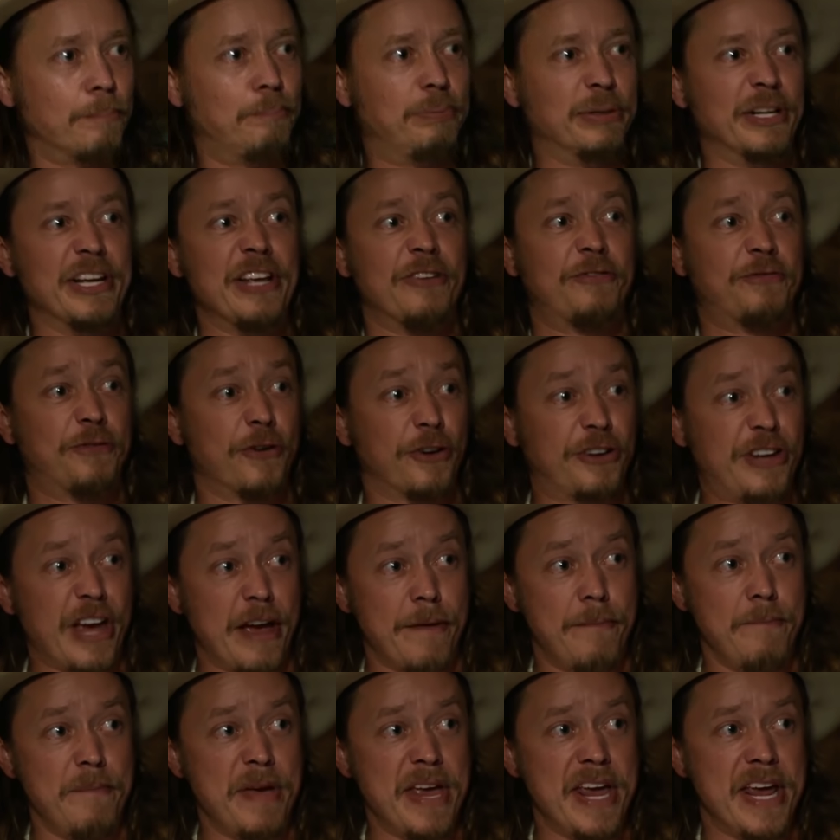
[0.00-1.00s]
please
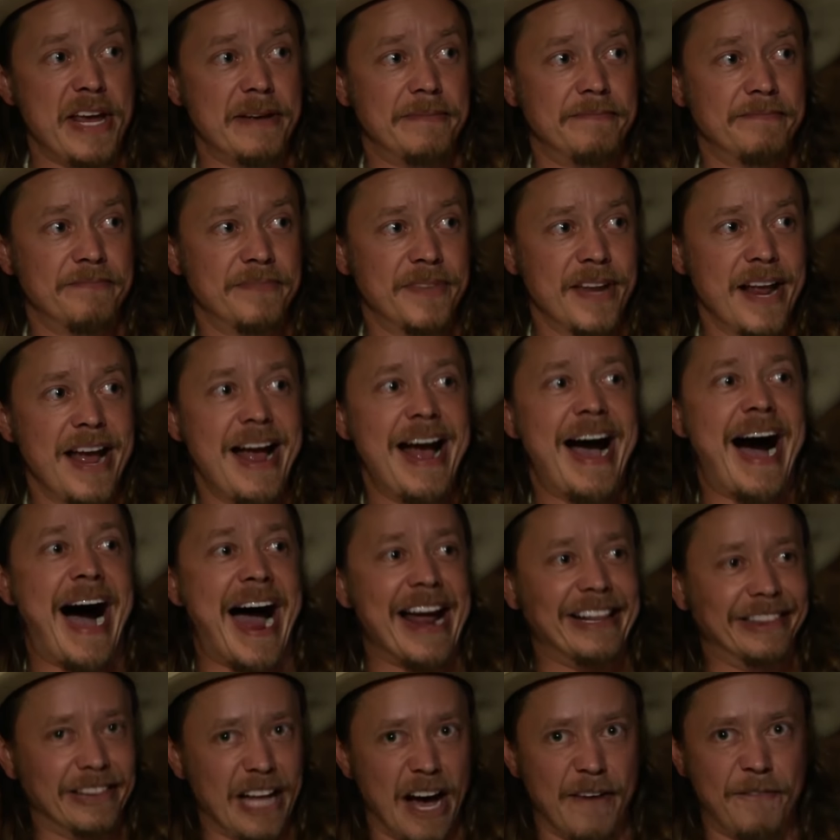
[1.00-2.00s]
forgive me,
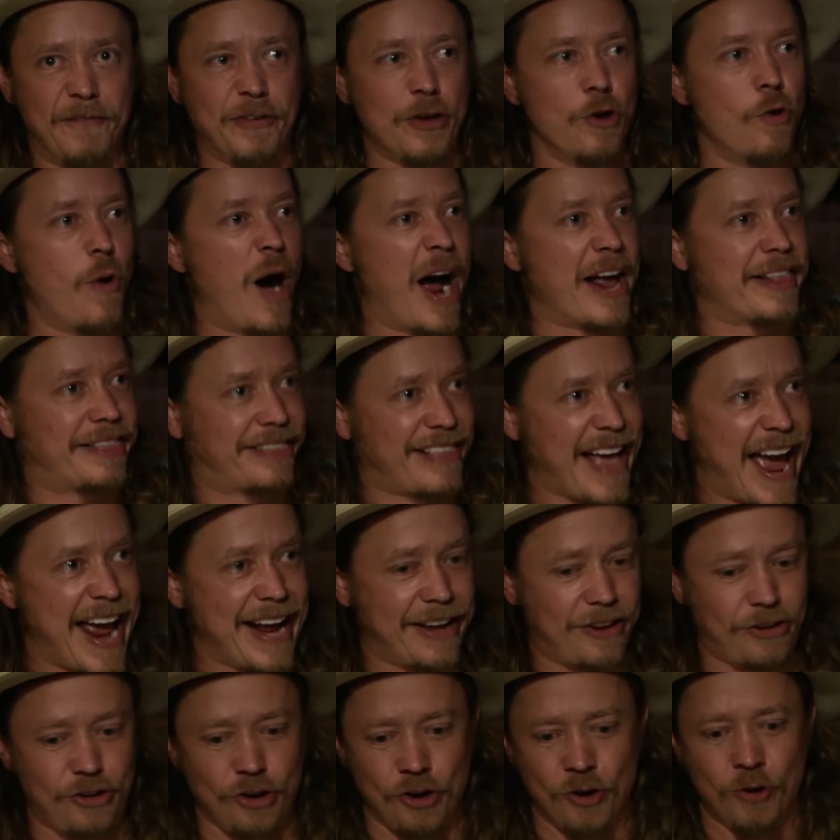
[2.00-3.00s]
I love you, I
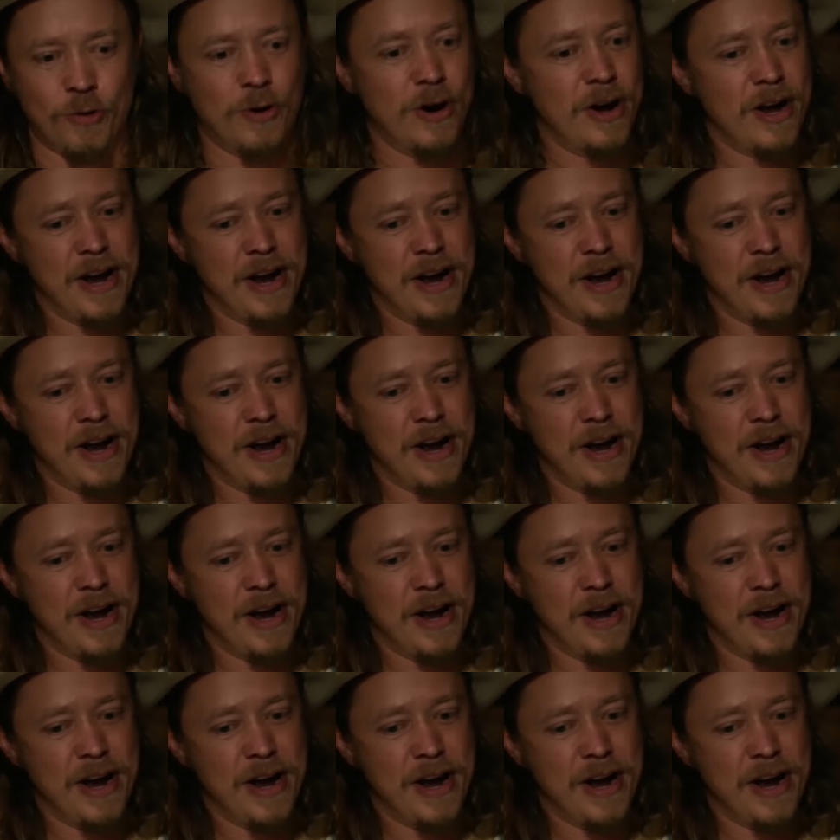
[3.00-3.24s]
thank you,